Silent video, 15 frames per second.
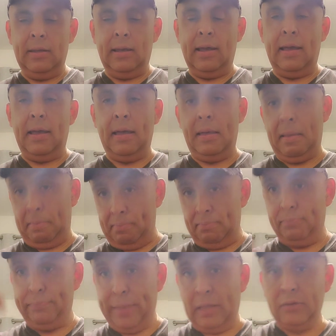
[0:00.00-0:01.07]

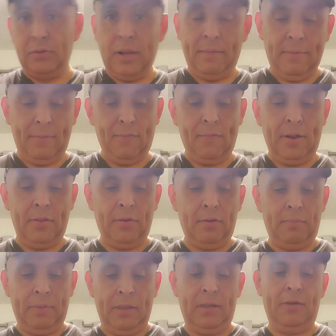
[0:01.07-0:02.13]
That's gonna be for
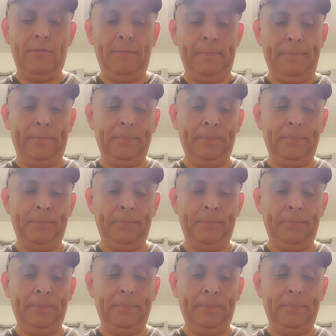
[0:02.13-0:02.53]
another video.